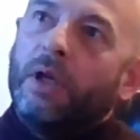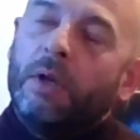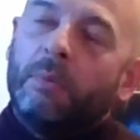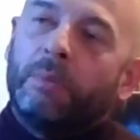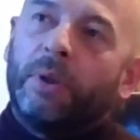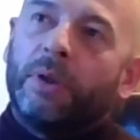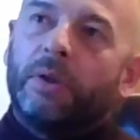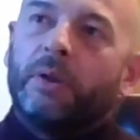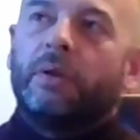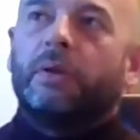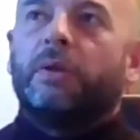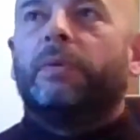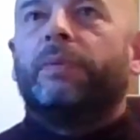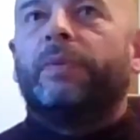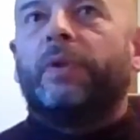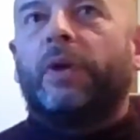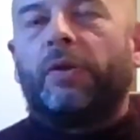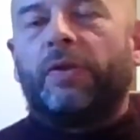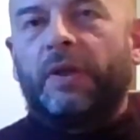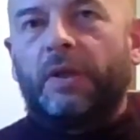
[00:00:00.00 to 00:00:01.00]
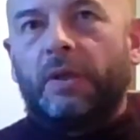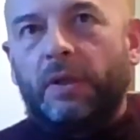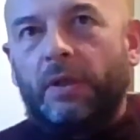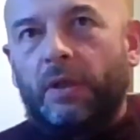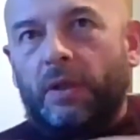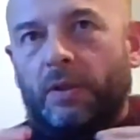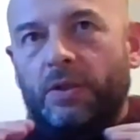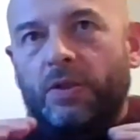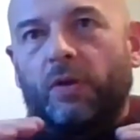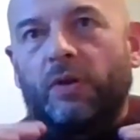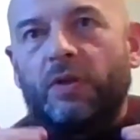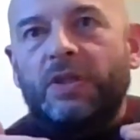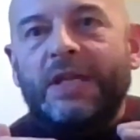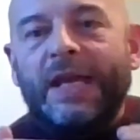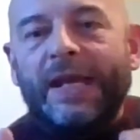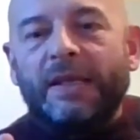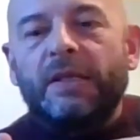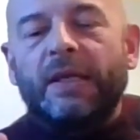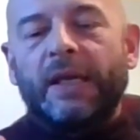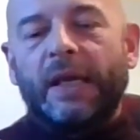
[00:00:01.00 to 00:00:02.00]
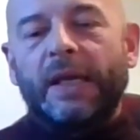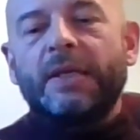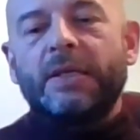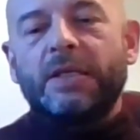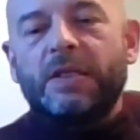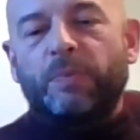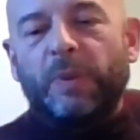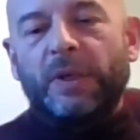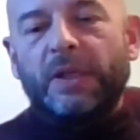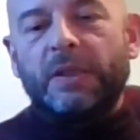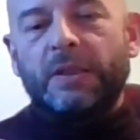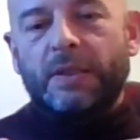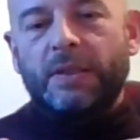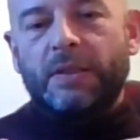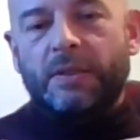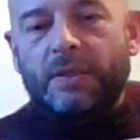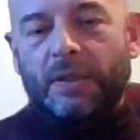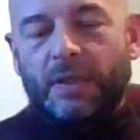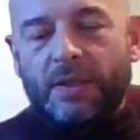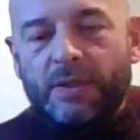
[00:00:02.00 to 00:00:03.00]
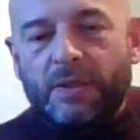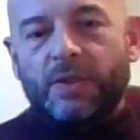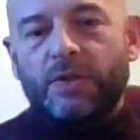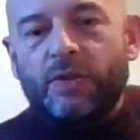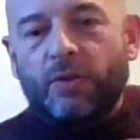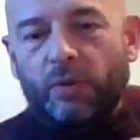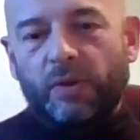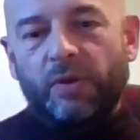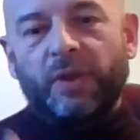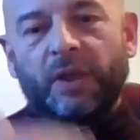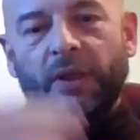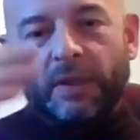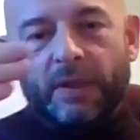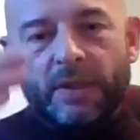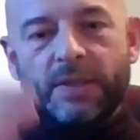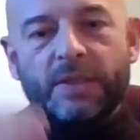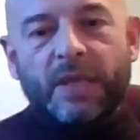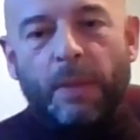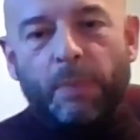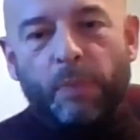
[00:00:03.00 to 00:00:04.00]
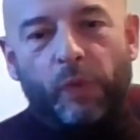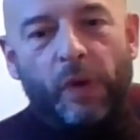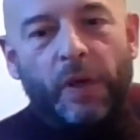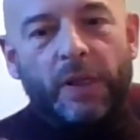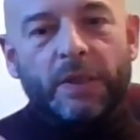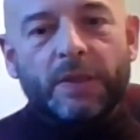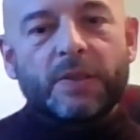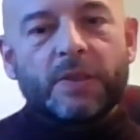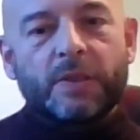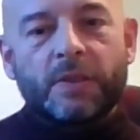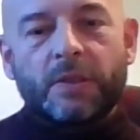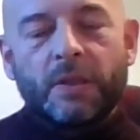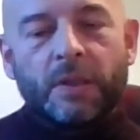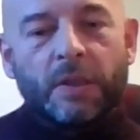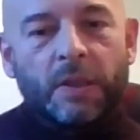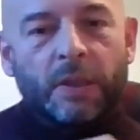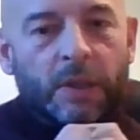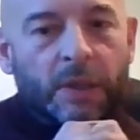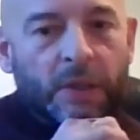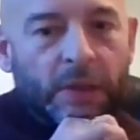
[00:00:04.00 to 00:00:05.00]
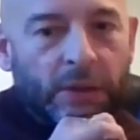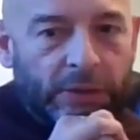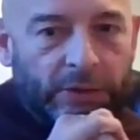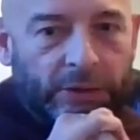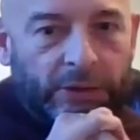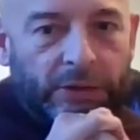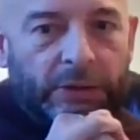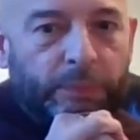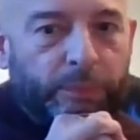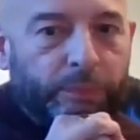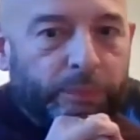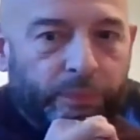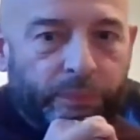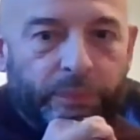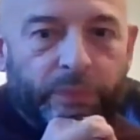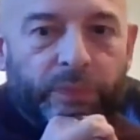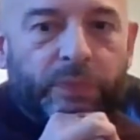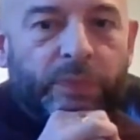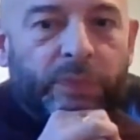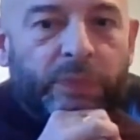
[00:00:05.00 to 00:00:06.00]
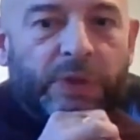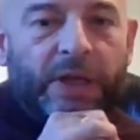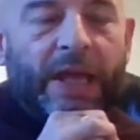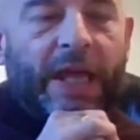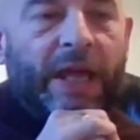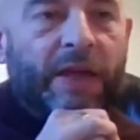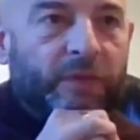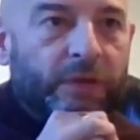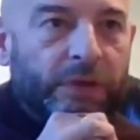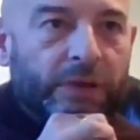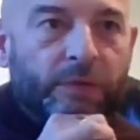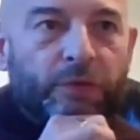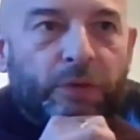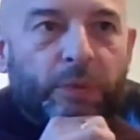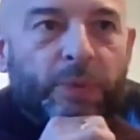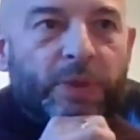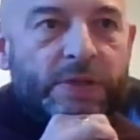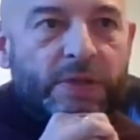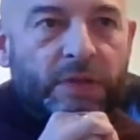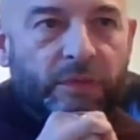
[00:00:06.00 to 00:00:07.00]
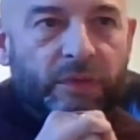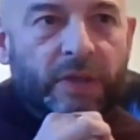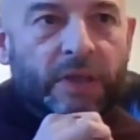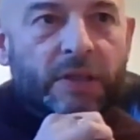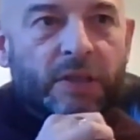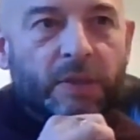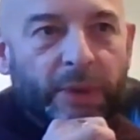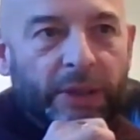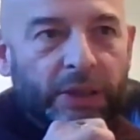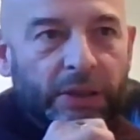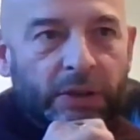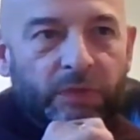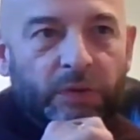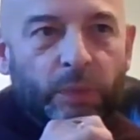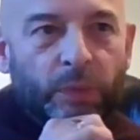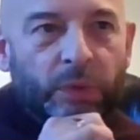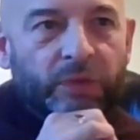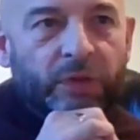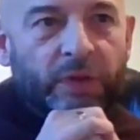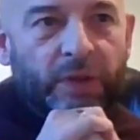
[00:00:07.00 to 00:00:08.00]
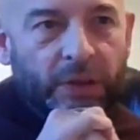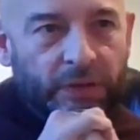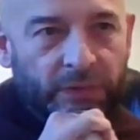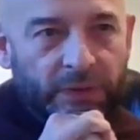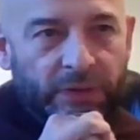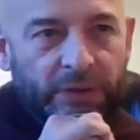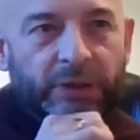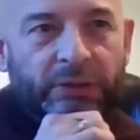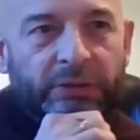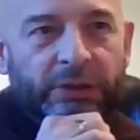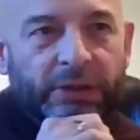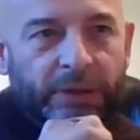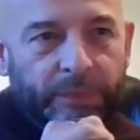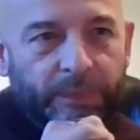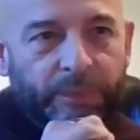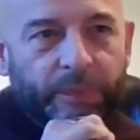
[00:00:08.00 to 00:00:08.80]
But I think sort of 10K speed is the sort of thing that separates the heavy from the severe domain, if you want to think of it like that.